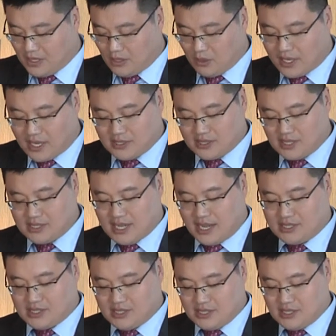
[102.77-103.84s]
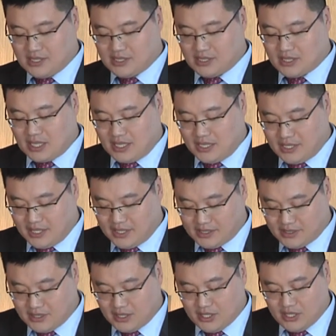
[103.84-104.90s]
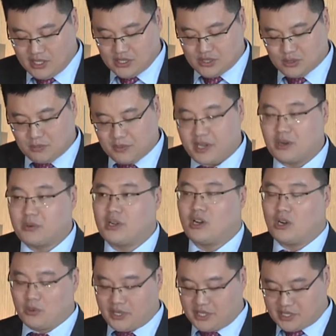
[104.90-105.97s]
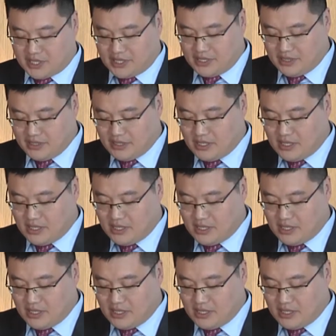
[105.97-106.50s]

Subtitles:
we can see that the leading superiority